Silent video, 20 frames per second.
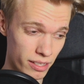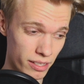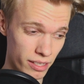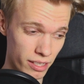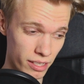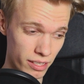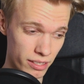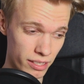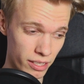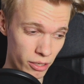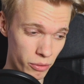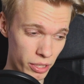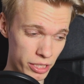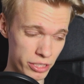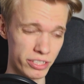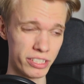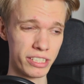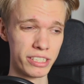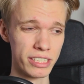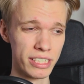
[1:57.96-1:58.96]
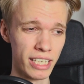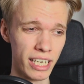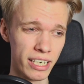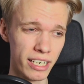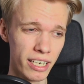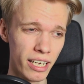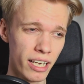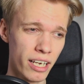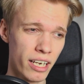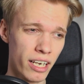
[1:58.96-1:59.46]
the question is then,
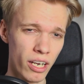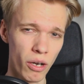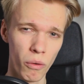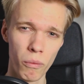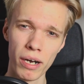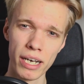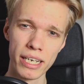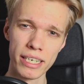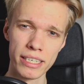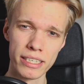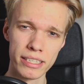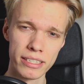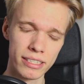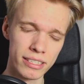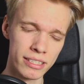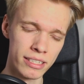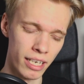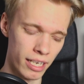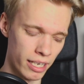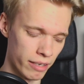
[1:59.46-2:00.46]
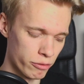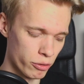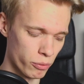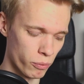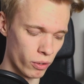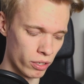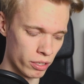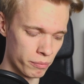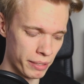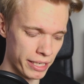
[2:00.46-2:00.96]
why didn't I ever
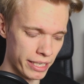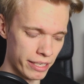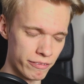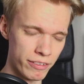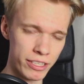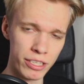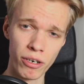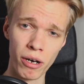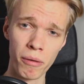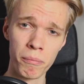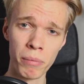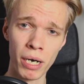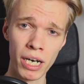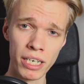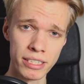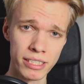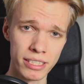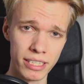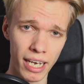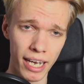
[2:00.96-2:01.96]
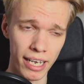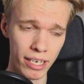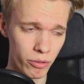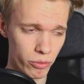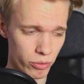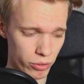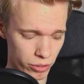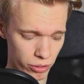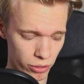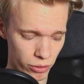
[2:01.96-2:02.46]
want to make a video on bonsai
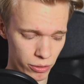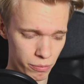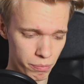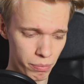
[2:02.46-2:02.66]
or